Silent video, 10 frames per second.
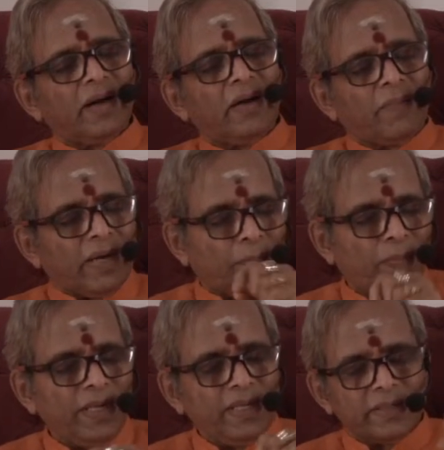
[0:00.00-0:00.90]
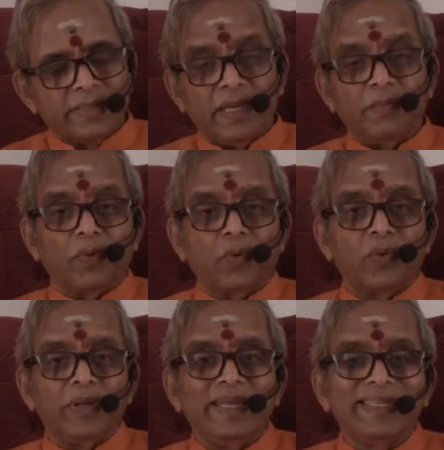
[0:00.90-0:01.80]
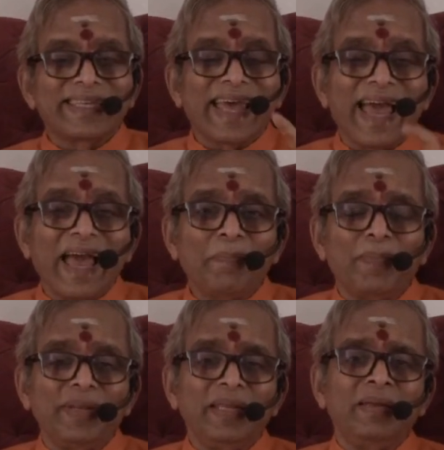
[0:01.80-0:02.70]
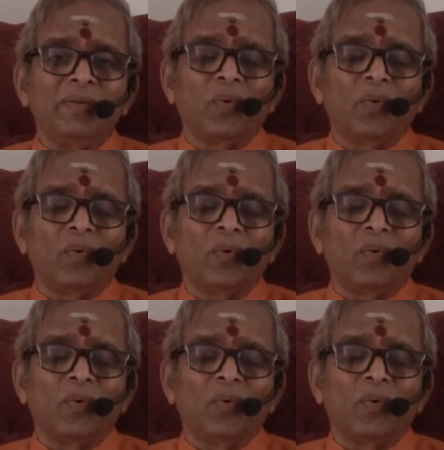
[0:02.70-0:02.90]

by applying the same rule, is happening